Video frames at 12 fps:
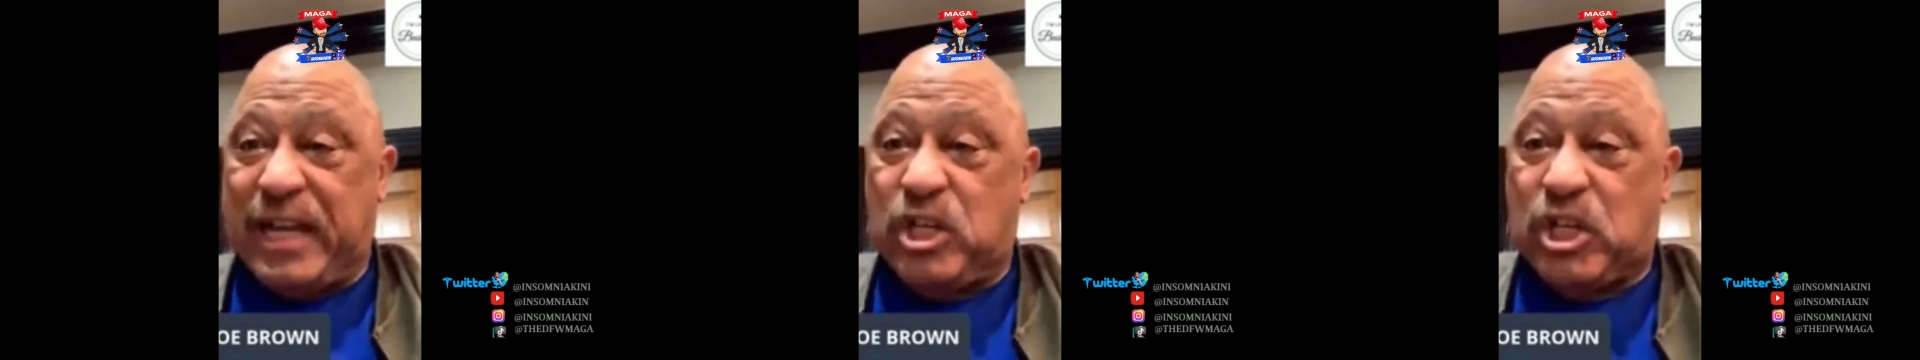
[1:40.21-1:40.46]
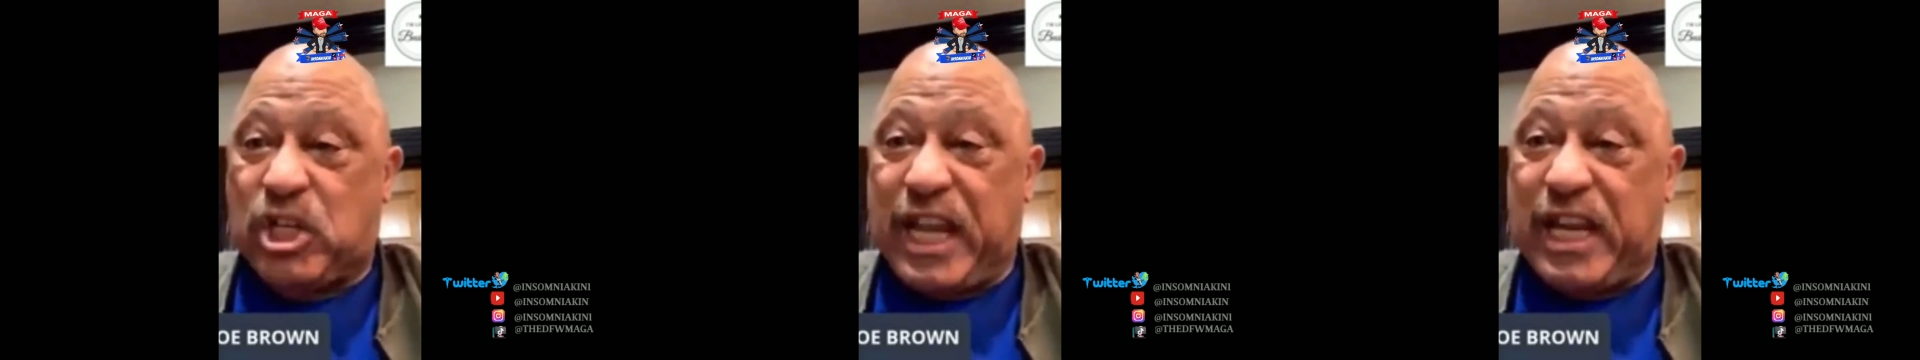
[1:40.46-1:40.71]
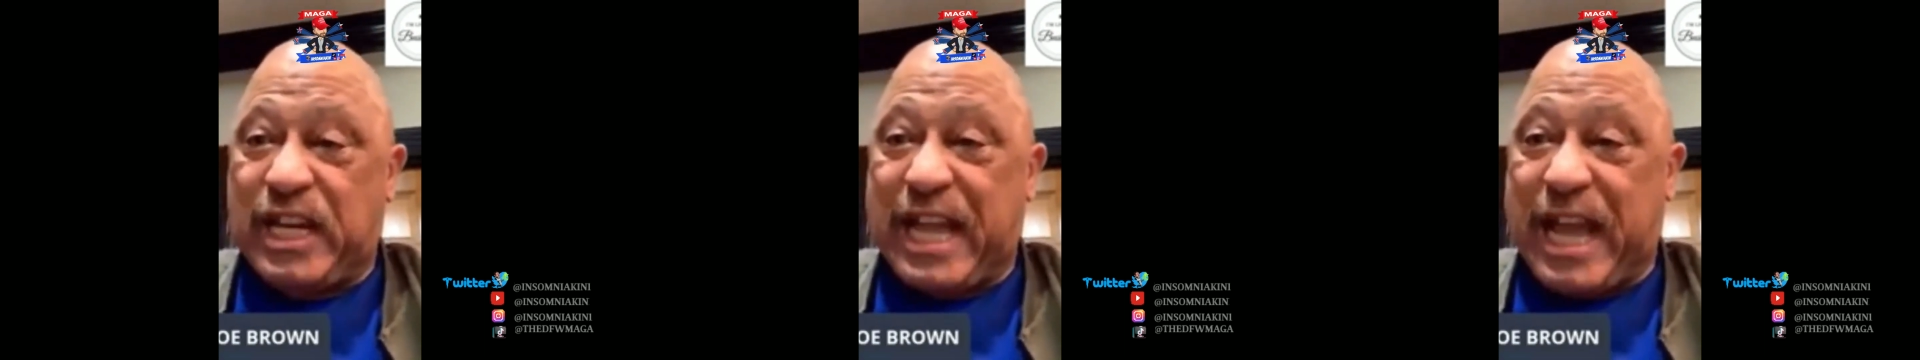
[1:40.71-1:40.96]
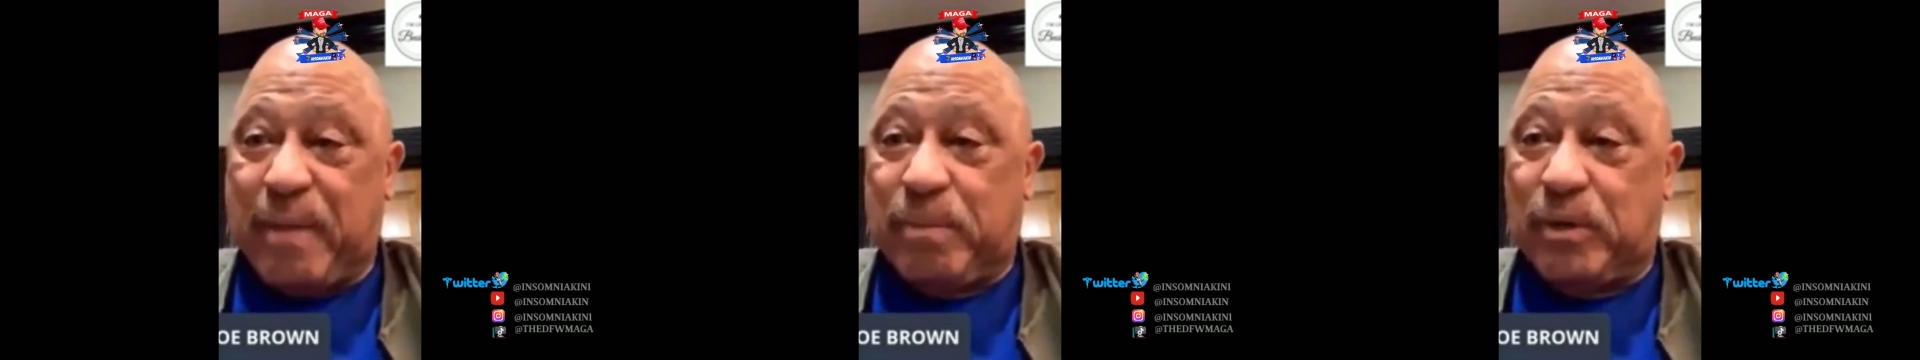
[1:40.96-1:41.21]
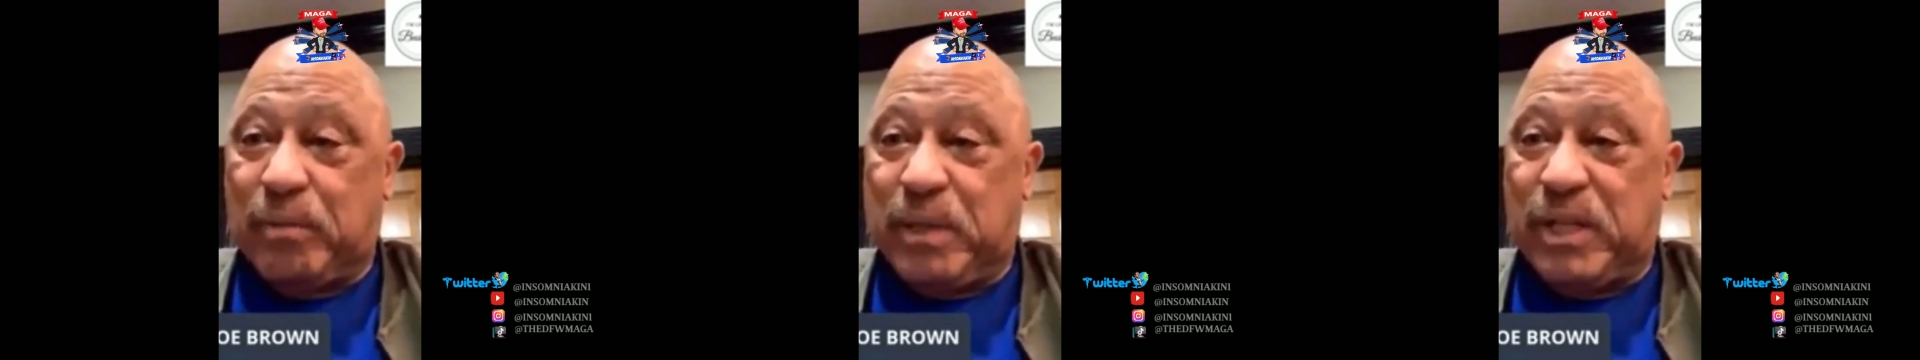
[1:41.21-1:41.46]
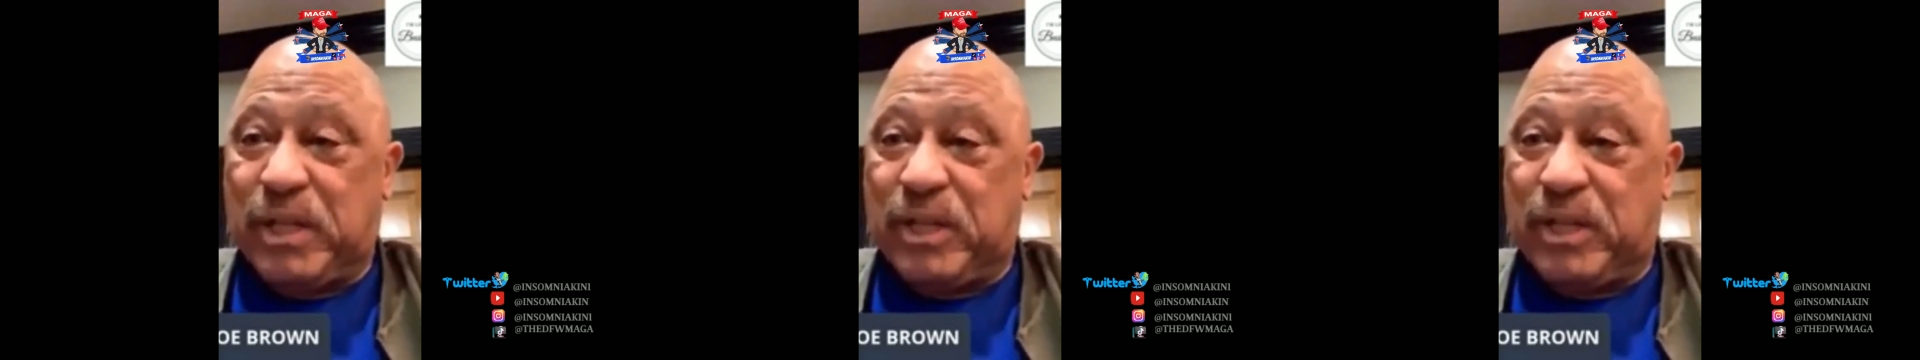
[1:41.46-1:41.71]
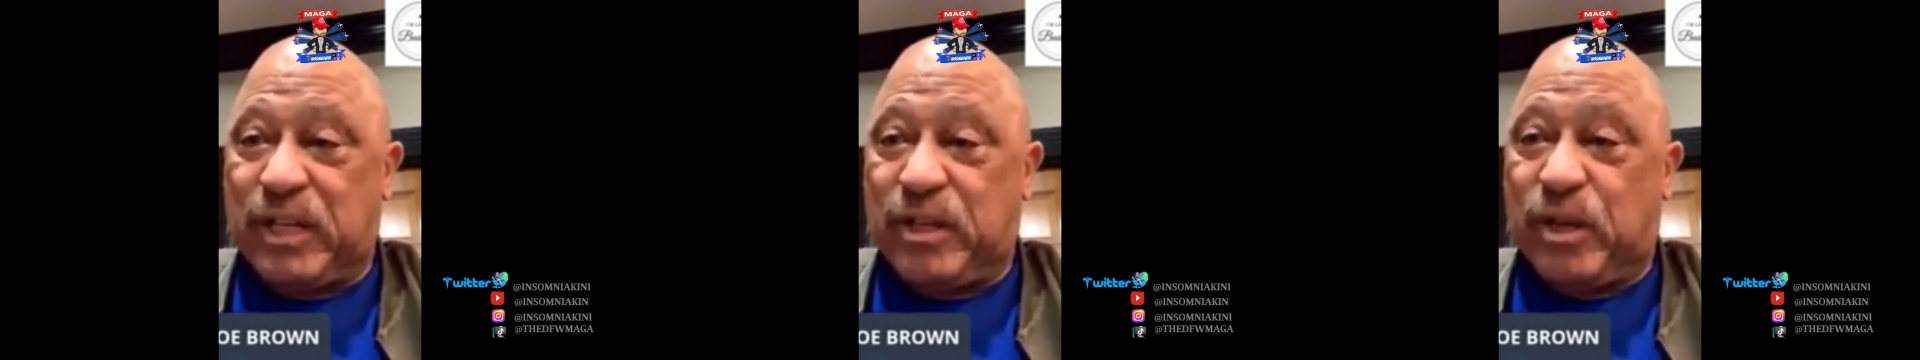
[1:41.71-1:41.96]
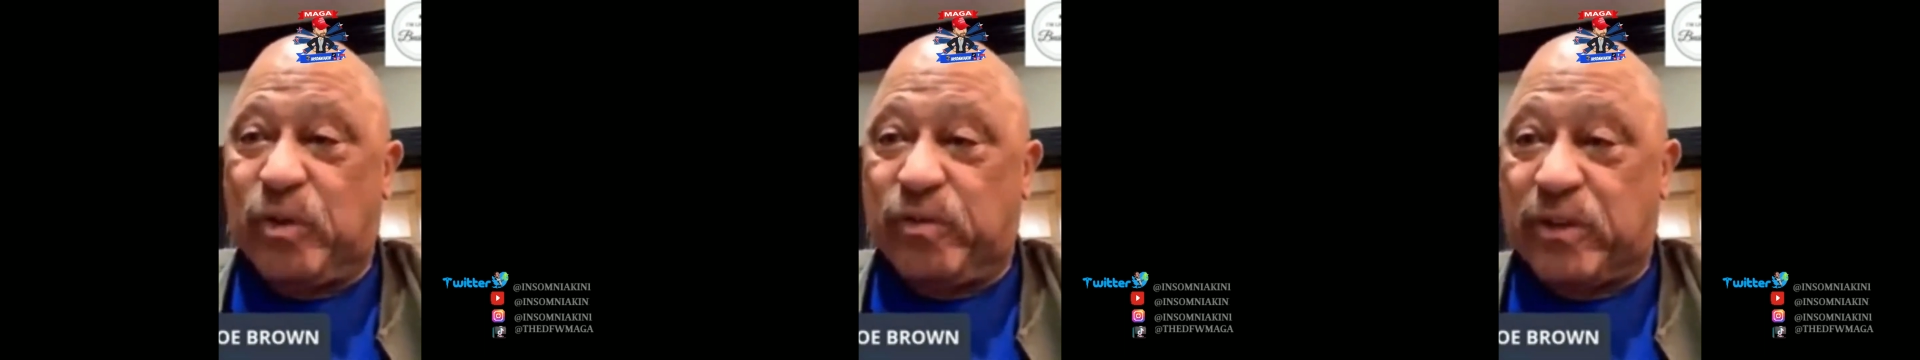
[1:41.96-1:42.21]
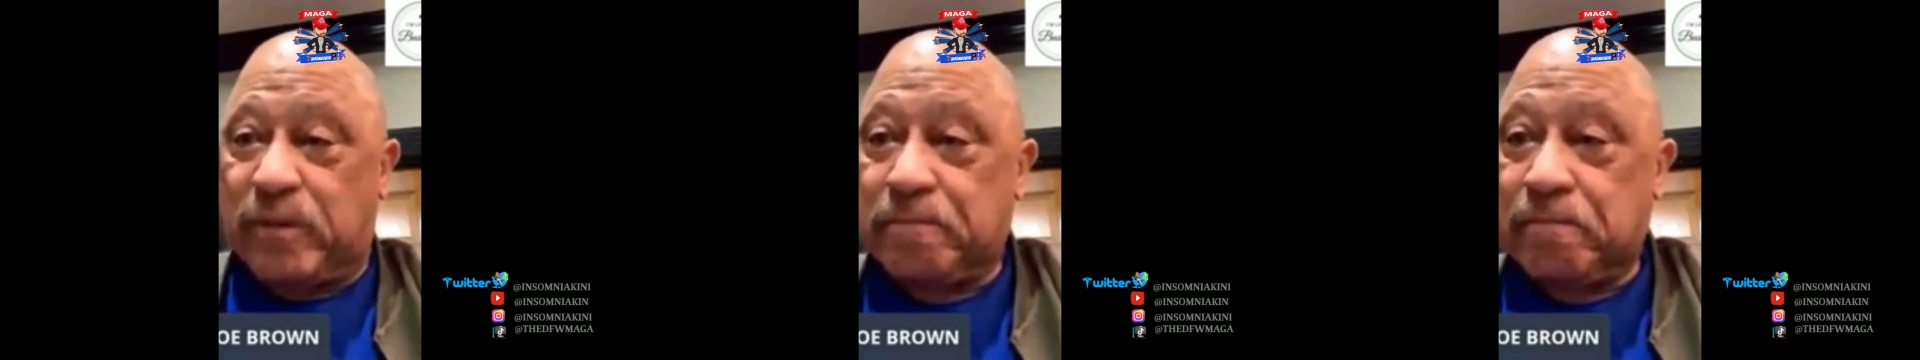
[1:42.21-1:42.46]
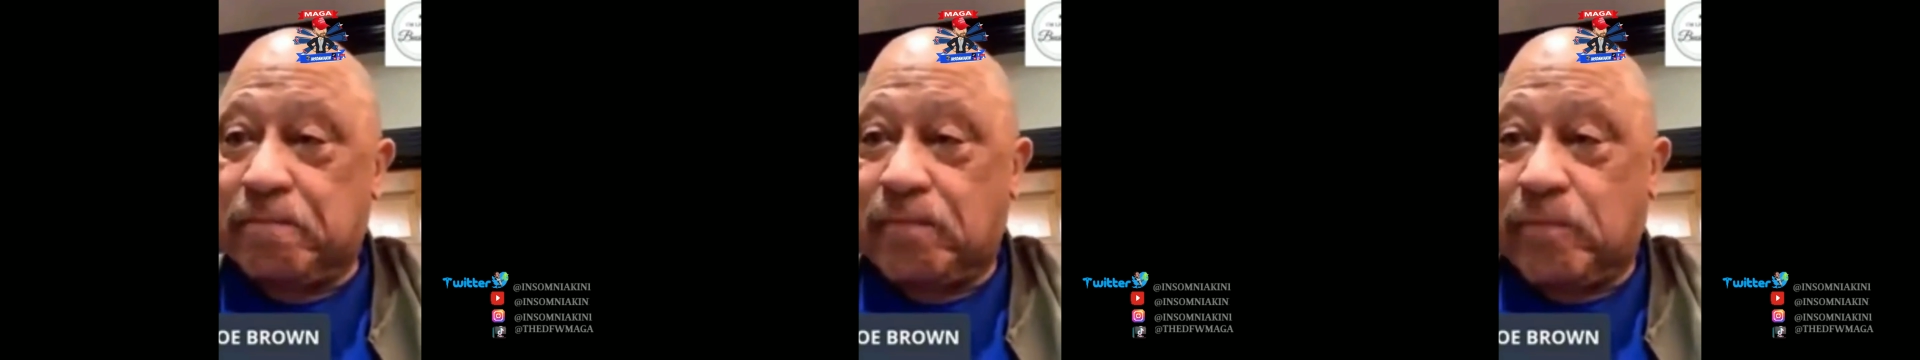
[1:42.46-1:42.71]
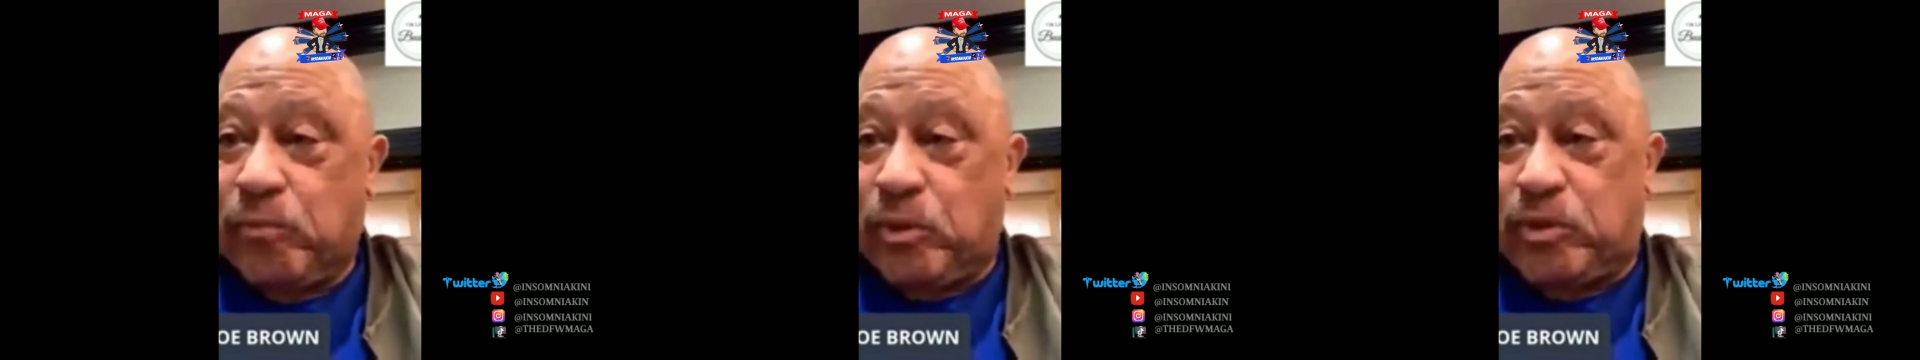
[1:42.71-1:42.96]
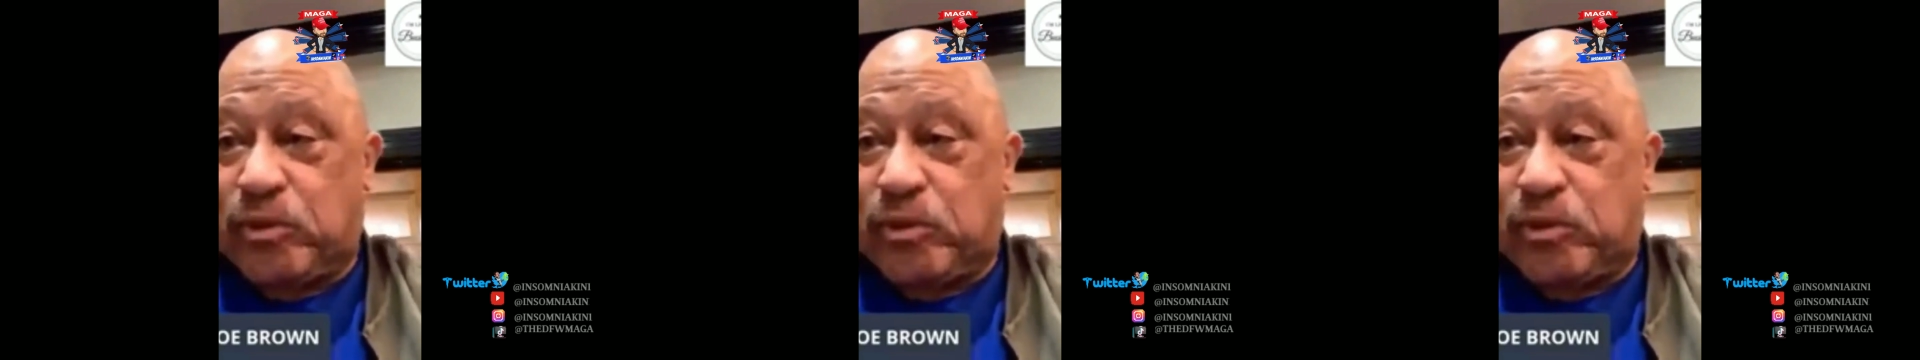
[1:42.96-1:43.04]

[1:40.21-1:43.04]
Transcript: the state capitol building in Dover, which mm-hmm.